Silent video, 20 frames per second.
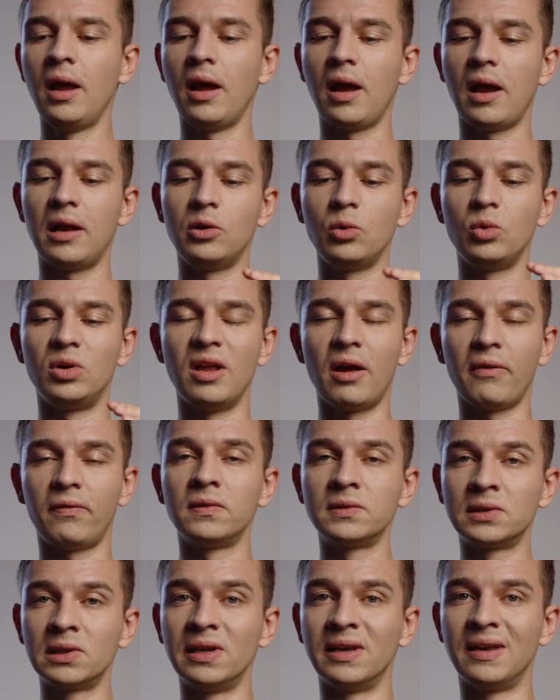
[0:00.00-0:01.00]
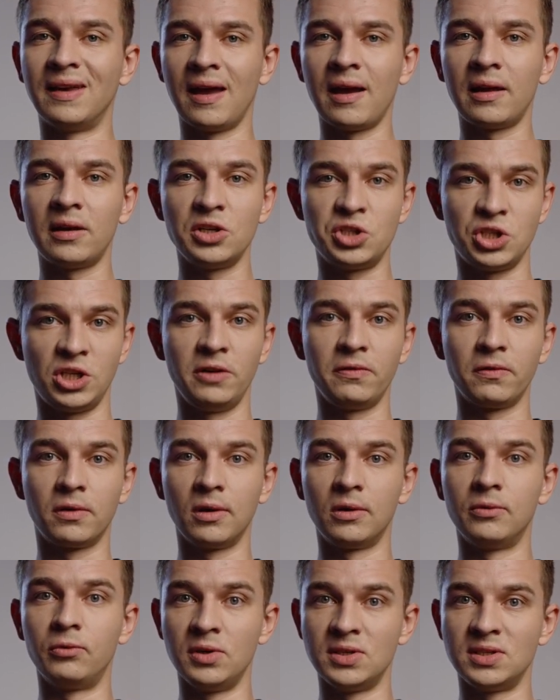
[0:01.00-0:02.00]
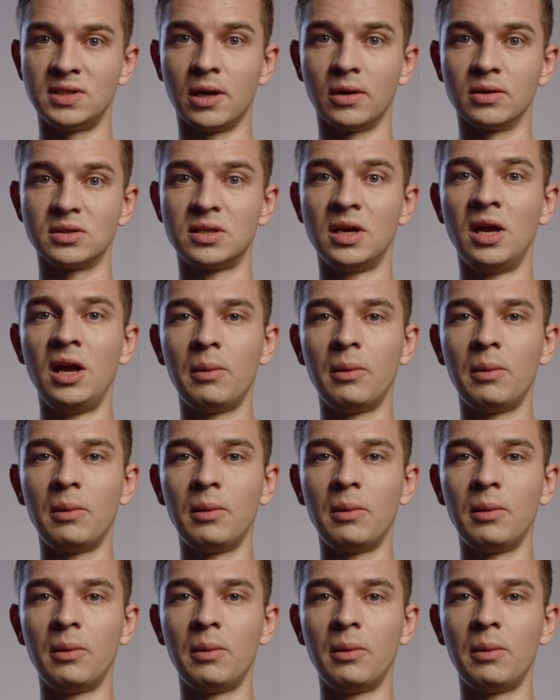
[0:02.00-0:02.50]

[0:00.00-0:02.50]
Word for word: and you definitely can achieve good results.